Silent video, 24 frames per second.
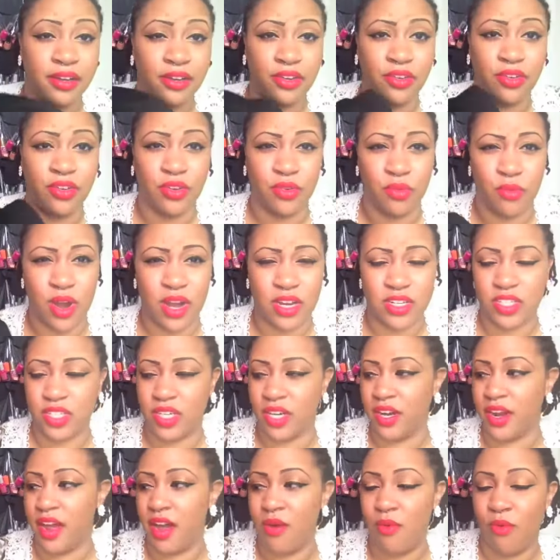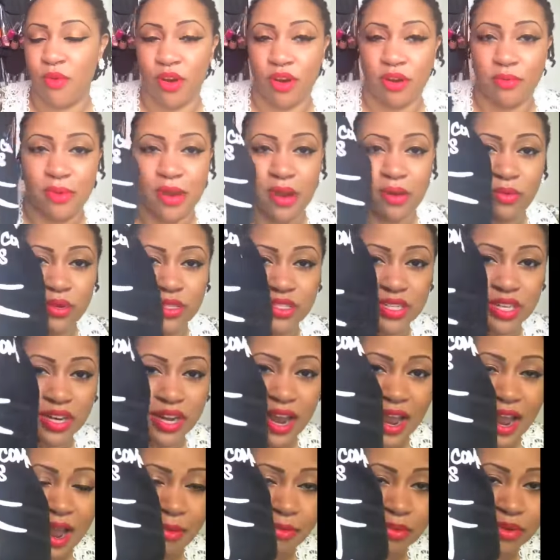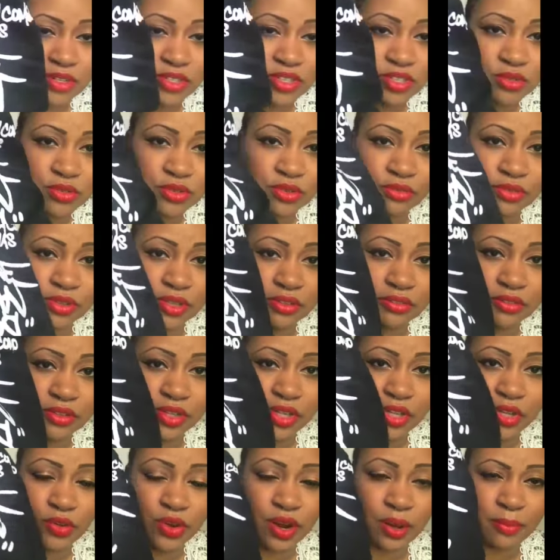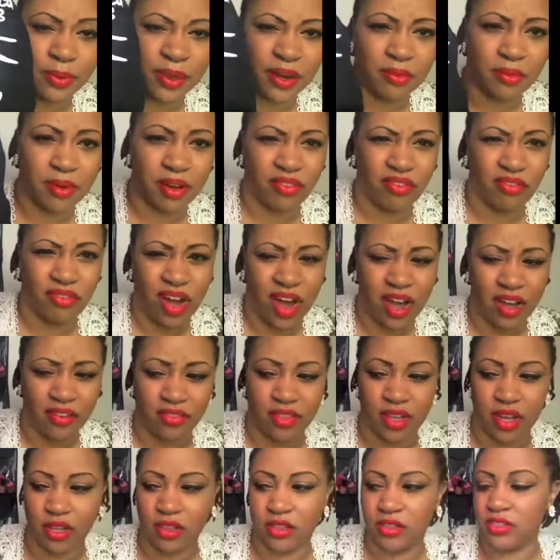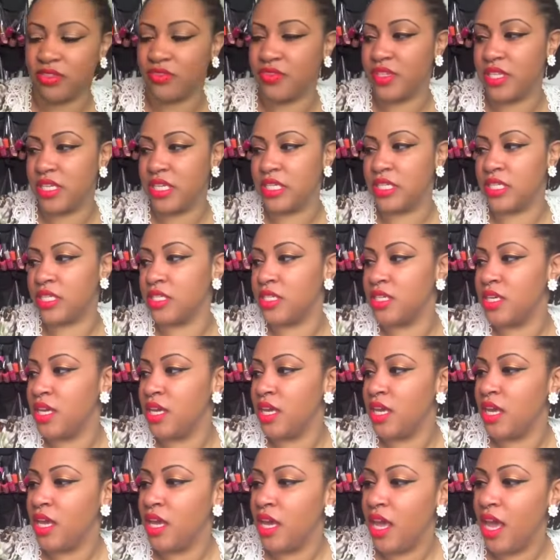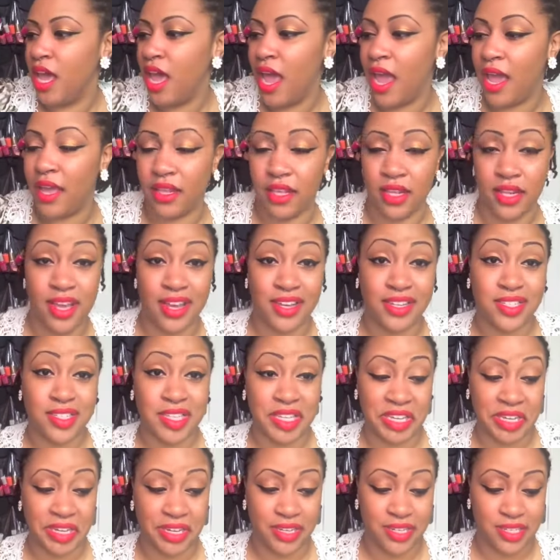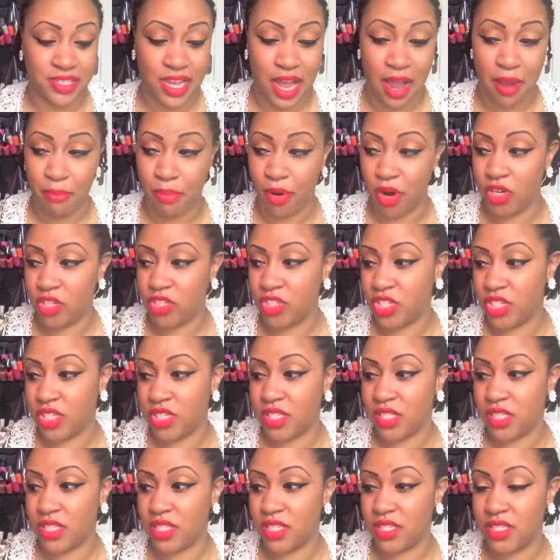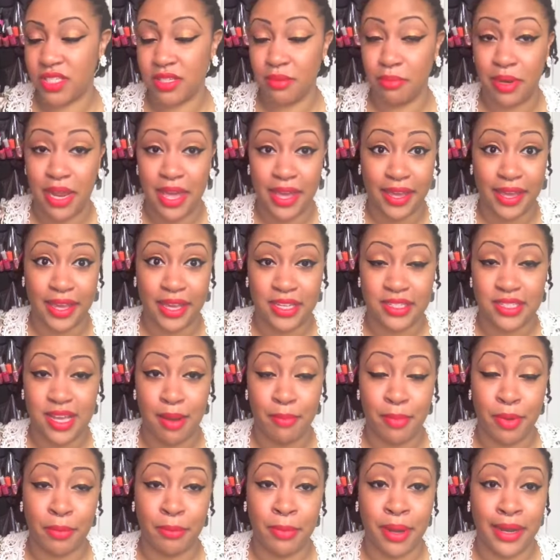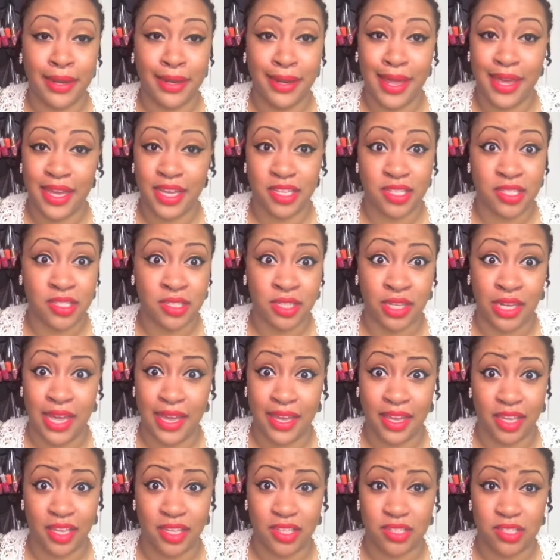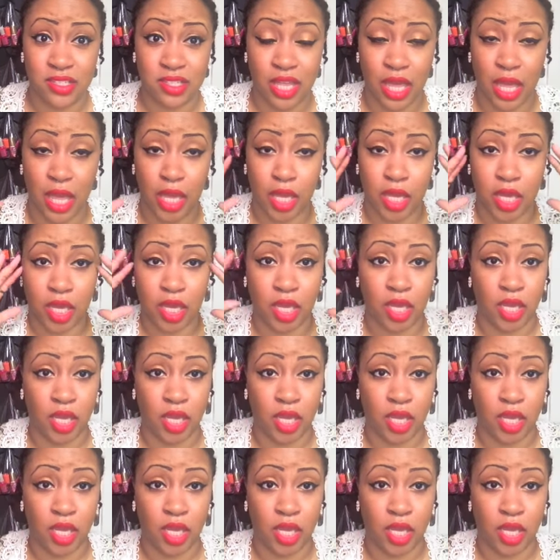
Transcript: and you can wash it and not worry about what's gonna happen to it. Really, really cute. I paid about $5 for this. And the next thing is I purchased some leggings. I'm in my leggings, leggings like